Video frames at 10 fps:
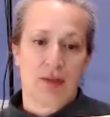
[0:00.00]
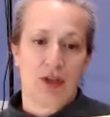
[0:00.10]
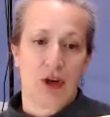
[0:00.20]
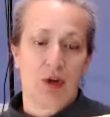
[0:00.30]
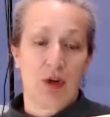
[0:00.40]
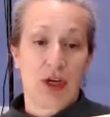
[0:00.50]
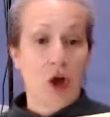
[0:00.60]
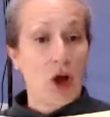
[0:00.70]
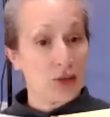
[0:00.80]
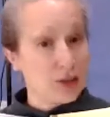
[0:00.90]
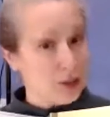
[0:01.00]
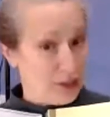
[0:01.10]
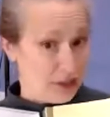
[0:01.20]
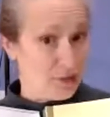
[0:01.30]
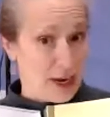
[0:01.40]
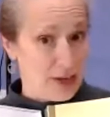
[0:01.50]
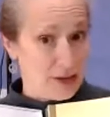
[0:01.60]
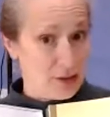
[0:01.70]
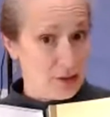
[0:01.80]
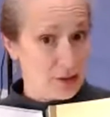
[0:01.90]
So you can also get
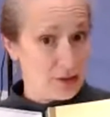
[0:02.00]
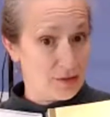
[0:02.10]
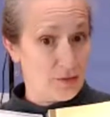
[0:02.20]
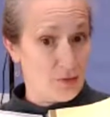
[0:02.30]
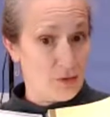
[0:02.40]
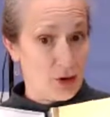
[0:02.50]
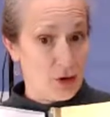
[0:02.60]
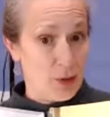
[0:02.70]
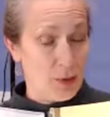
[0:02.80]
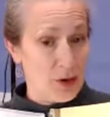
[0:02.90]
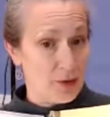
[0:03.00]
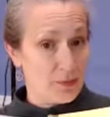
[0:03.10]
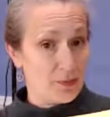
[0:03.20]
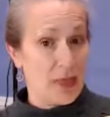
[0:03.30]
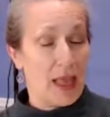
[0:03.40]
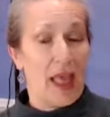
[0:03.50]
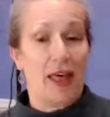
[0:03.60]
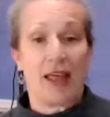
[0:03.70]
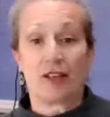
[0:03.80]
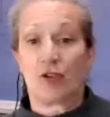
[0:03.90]
dividers for your notebook.
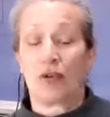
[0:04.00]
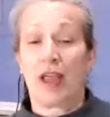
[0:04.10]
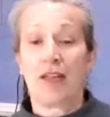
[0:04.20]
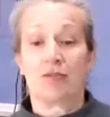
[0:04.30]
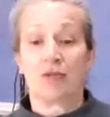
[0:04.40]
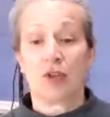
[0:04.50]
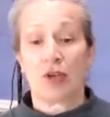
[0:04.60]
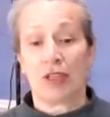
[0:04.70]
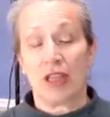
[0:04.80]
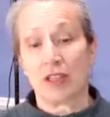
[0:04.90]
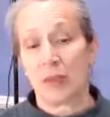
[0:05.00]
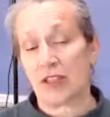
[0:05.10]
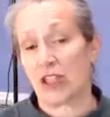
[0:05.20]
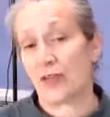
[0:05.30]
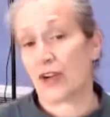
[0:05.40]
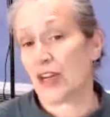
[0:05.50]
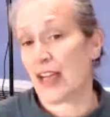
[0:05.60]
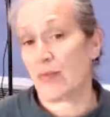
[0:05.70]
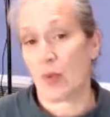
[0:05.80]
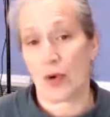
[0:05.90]
That's great. You can, especially if you're going
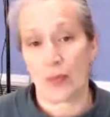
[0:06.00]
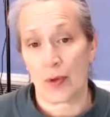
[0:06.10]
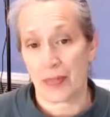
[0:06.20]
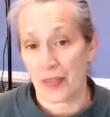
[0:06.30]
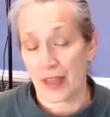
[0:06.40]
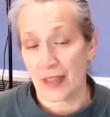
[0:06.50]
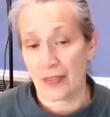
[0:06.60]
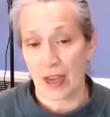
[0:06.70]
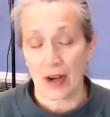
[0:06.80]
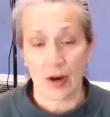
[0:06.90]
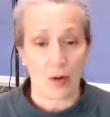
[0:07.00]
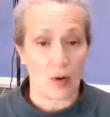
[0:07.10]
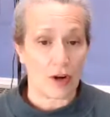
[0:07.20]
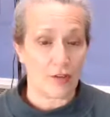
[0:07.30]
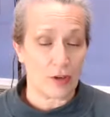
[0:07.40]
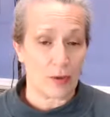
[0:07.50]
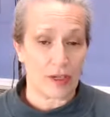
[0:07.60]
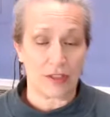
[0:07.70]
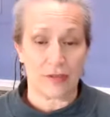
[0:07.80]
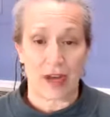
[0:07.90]
to have more than one thing in there, or if you
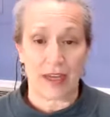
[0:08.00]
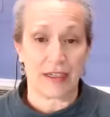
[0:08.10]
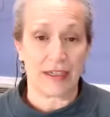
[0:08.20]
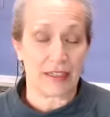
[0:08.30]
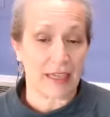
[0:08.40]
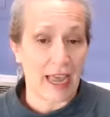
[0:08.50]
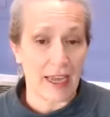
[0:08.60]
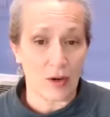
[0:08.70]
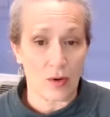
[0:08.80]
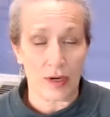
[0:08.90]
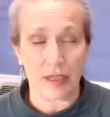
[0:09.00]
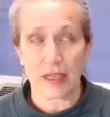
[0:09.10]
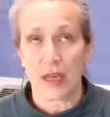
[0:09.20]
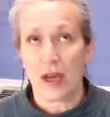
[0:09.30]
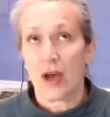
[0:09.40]
want to divide it into categories.